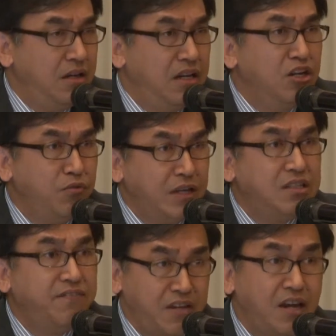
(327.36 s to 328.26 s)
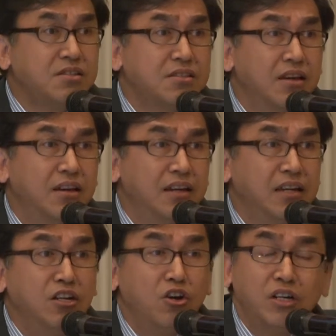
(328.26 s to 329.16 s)
innovativeness
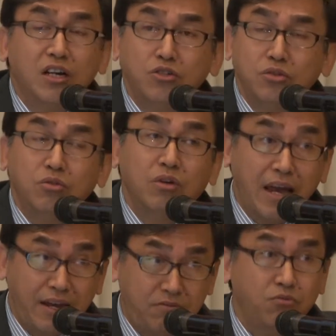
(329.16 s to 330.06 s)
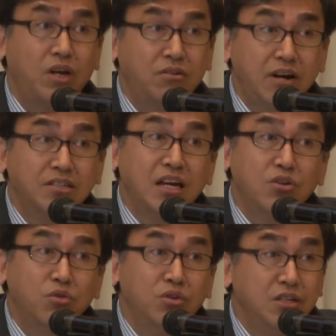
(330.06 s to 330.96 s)
in order to, like what
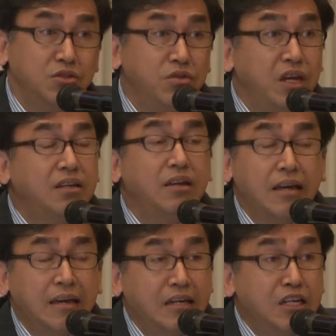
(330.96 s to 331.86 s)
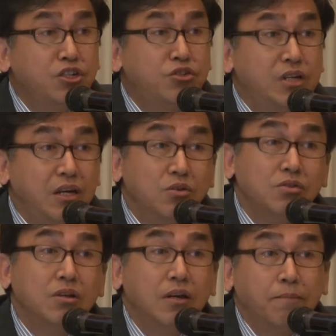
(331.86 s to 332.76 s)
Rajanugun is doing,
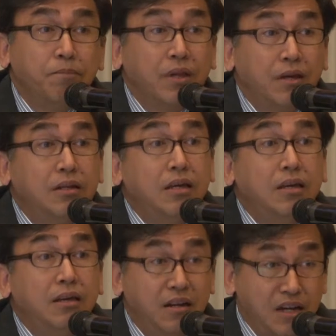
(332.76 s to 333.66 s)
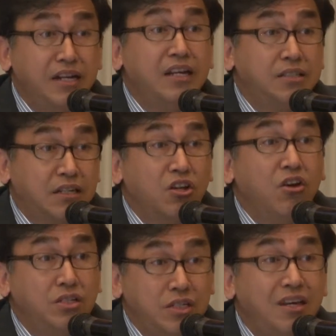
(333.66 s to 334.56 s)
introduce the learning
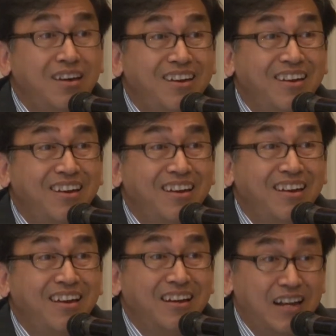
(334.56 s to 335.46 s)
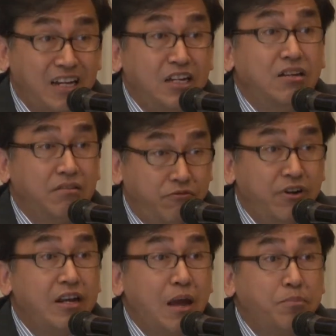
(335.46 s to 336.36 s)
technology that
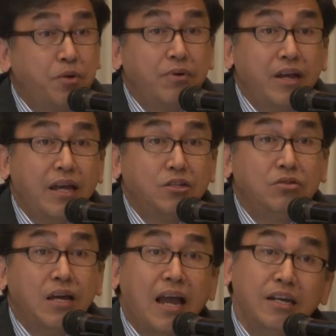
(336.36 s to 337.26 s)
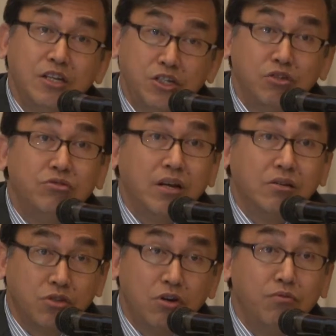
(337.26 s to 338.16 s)
very appropriate to the ID children.
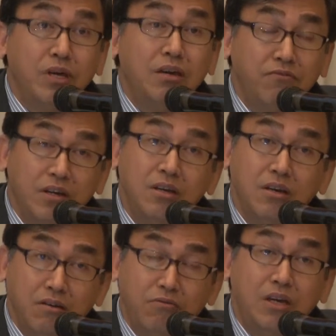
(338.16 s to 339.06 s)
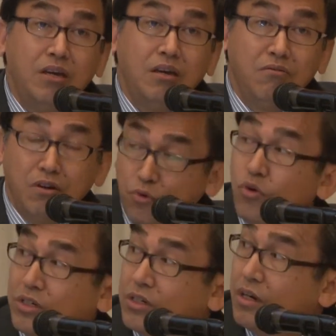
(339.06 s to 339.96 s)
So we
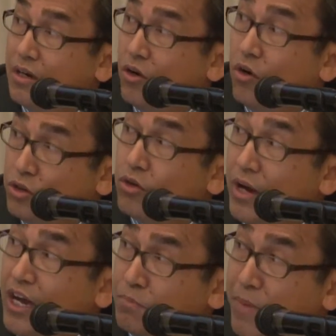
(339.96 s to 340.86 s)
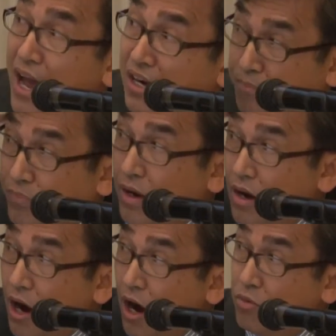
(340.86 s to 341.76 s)
would also expand
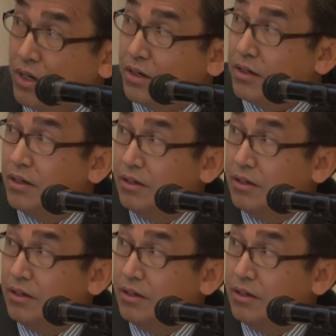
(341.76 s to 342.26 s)
our